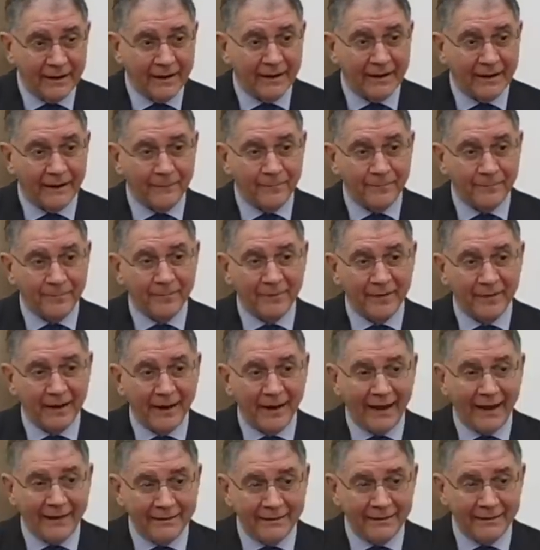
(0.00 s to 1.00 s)
um,
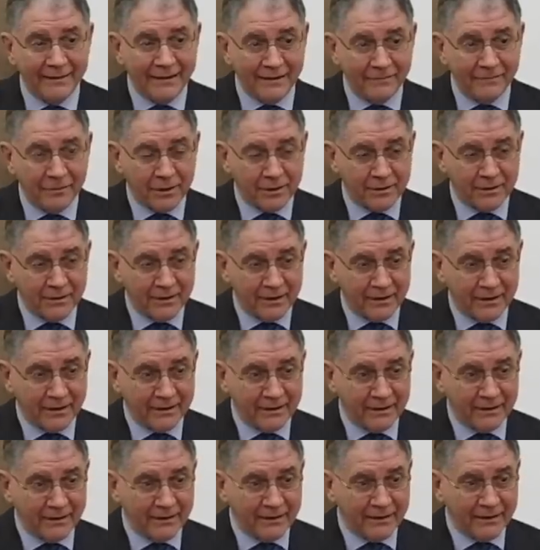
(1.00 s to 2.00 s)
and gives the,
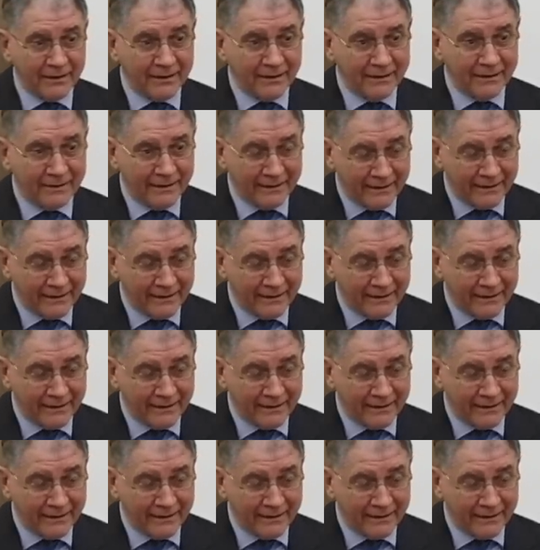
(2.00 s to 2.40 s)
uh, uh,